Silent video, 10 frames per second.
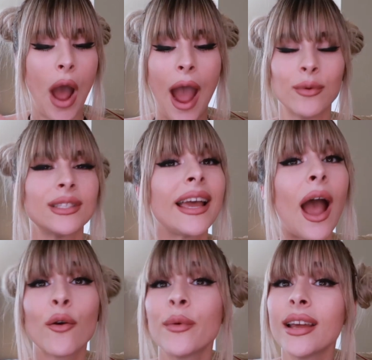I was like,
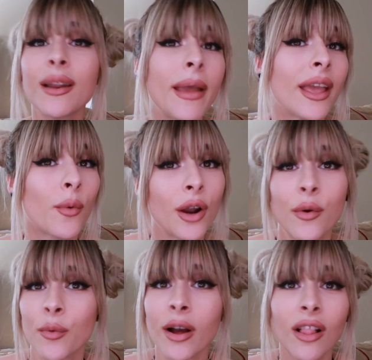how are we gonna make it work
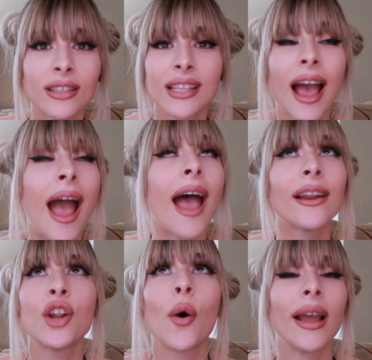with one closet? Like, I
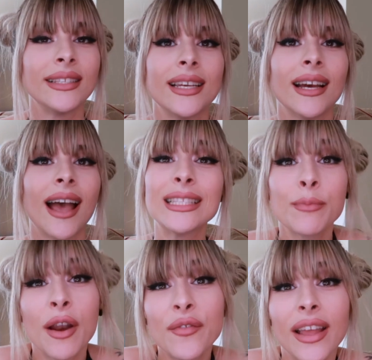had no idea. It's
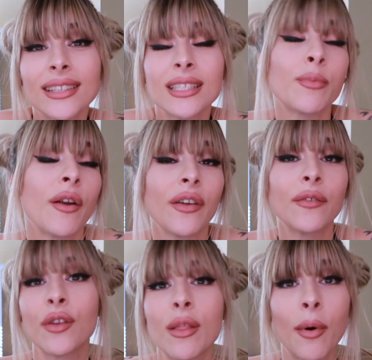
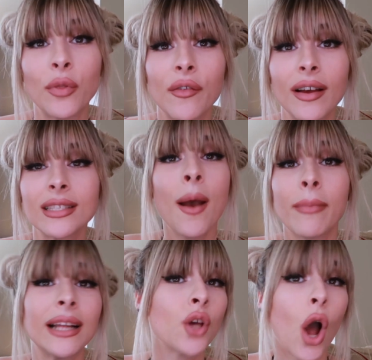perfect for the both of us.
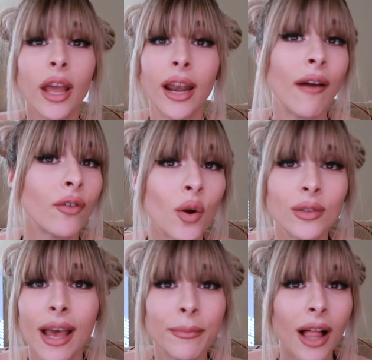My dog can have her
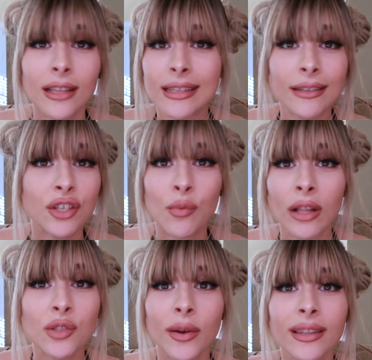own damn closet if she
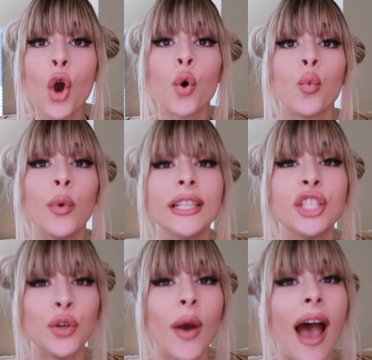wants one. We
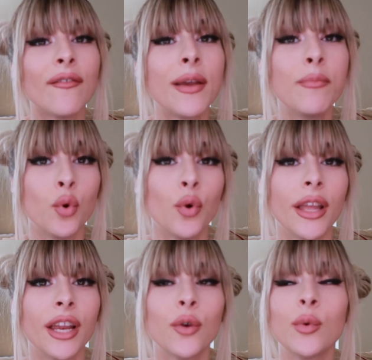do have a pool
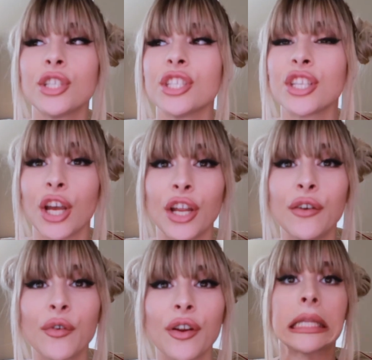here, which is
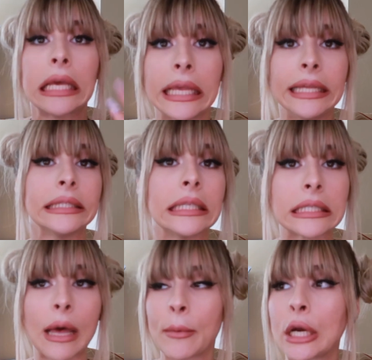good for the heat. The
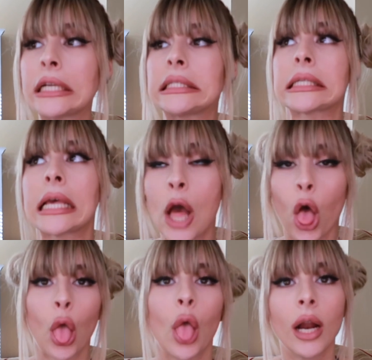summer, it's like
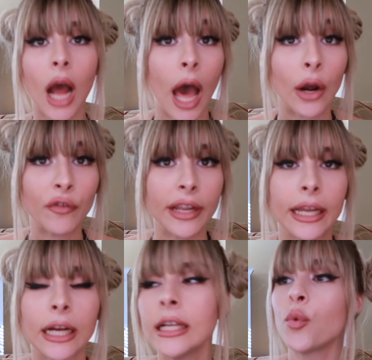hot over
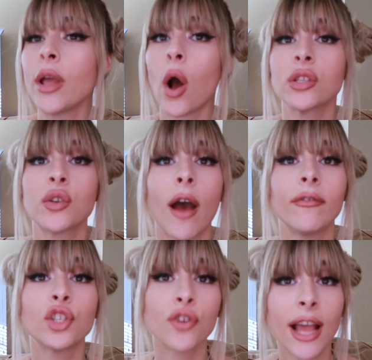here. We also
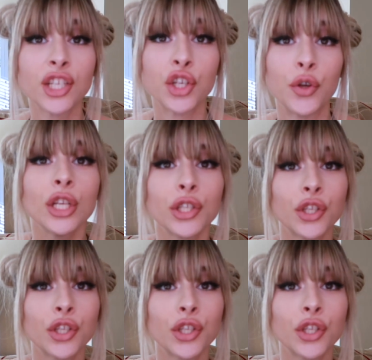have a trash chute.